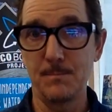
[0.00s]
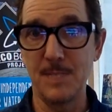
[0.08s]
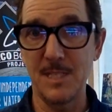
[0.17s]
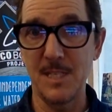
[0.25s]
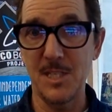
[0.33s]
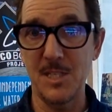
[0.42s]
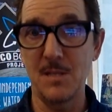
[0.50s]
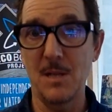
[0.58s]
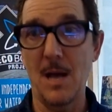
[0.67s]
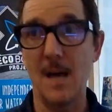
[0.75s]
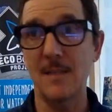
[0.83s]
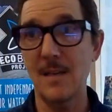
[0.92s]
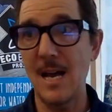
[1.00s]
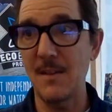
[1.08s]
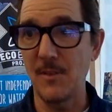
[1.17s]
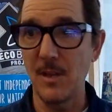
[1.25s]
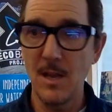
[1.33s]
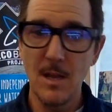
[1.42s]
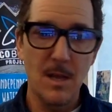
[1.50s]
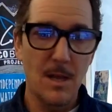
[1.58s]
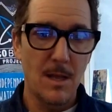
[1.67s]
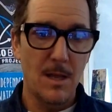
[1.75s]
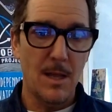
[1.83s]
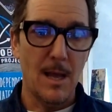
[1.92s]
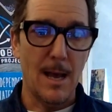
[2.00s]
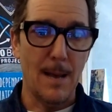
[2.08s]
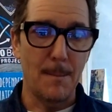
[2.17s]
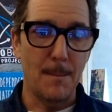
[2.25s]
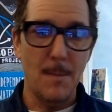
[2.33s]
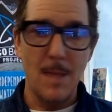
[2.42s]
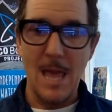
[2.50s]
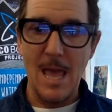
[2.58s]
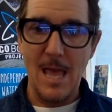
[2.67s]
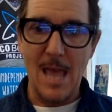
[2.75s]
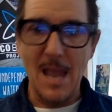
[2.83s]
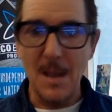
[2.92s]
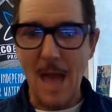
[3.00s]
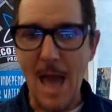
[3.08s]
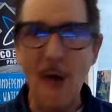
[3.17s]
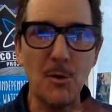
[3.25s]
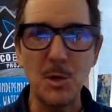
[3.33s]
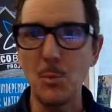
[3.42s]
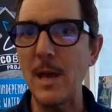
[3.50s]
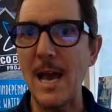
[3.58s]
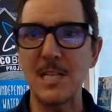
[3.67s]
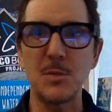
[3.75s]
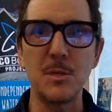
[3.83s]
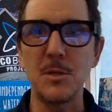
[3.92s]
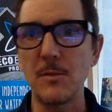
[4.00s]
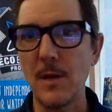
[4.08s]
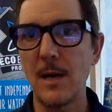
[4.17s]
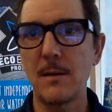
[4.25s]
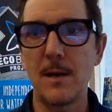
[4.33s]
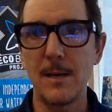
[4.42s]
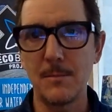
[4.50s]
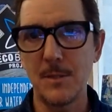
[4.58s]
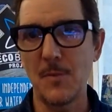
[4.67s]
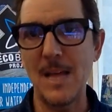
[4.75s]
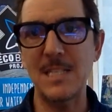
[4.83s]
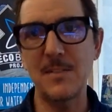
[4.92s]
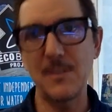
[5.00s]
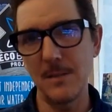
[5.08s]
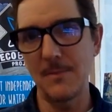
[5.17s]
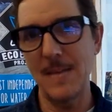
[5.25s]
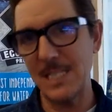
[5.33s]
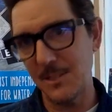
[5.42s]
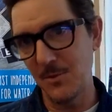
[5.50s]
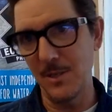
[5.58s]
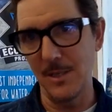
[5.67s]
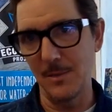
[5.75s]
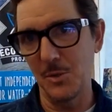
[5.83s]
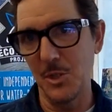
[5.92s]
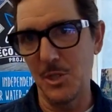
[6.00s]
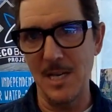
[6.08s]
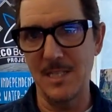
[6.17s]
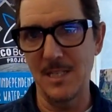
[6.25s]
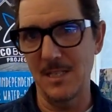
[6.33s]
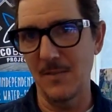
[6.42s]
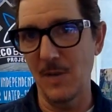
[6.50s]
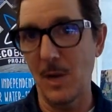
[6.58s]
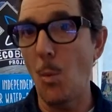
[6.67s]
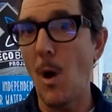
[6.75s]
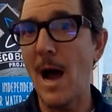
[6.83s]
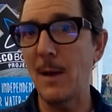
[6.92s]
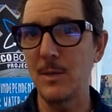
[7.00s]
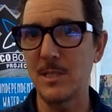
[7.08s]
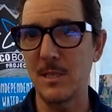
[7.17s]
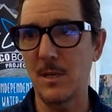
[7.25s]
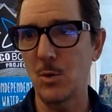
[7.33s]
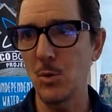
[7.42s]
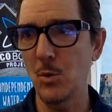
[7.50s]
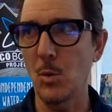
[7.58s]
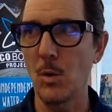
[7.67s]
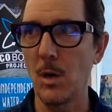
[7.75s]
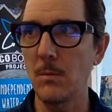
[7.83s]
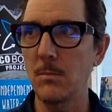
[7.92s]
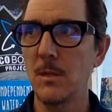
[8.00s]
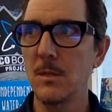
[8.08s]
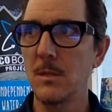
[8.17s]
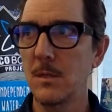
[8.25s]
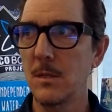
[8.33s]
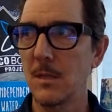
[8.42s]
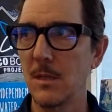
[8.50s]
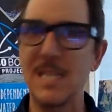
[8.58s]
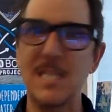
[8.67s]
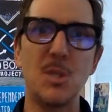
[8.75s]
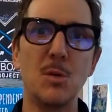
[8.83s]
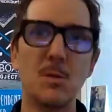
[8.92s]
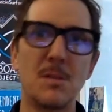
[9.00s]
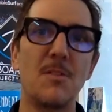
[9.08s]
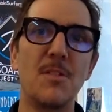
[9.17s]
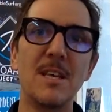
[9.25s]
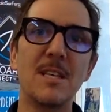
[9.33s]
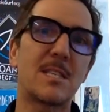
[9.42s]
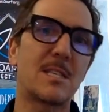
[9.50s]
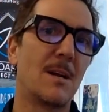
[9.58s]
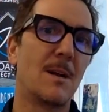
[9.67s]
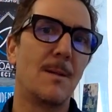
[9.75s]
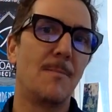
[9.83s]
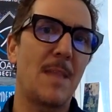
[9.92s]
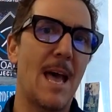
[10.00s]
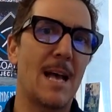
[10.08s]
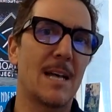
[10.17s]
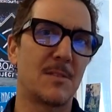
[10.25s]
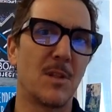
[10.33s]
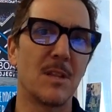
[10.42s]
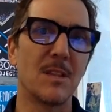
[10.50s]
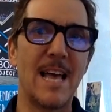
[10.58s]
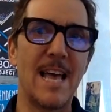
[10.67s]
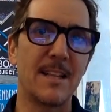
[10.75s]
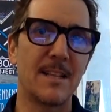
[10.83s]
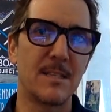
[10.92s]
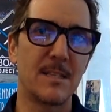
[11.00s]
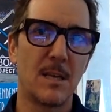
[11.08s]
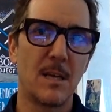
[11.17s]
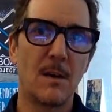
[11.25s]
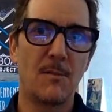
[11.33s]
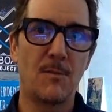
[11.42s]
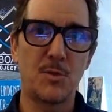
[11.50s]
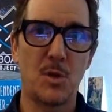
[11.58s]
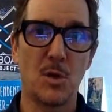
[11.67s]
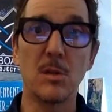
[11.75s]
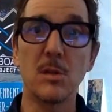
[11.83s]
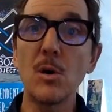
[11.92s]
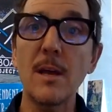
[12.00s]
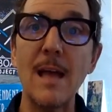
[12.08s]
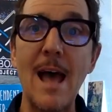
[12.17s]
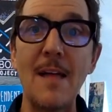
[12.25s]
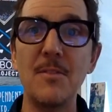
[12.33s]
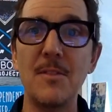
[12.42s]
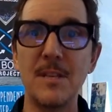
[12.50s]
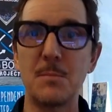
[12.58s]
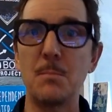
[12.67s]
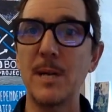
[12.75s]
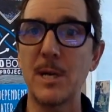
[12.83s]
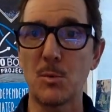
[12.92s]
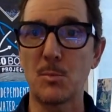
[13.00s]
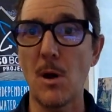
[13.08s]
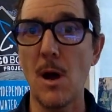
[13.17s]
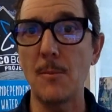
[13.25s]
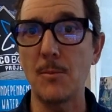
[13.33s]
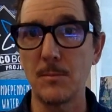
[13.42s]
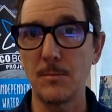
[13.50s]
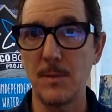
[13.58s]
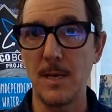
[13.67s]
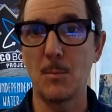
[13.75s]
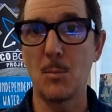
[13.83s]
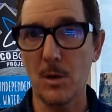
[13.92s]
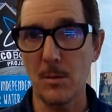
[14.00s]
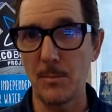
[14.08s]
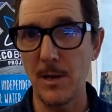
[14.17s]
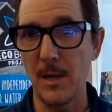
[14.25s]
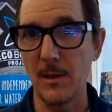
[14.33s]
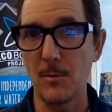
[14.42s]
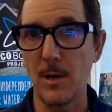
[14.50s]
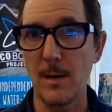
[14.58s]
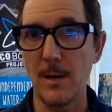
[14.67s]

business side of it, and how could we actually do that, right? So that's the genesis of like why we said, cool, well, let's use this as the lens to look at this bigger problem in a more compelling way.